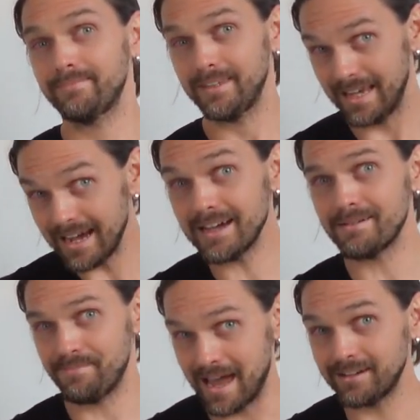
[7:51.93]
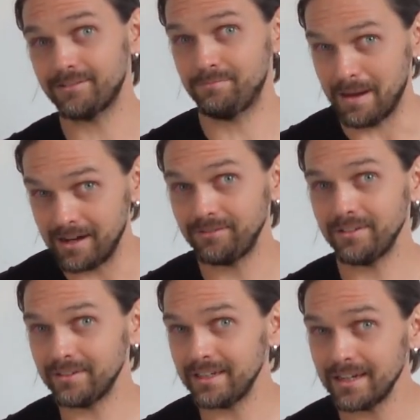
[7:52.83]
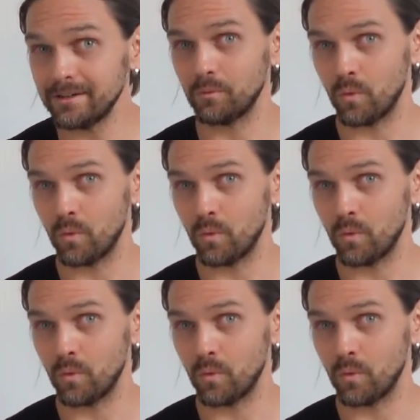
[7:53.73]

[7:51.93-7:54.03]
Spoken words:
yeah, that's basically it.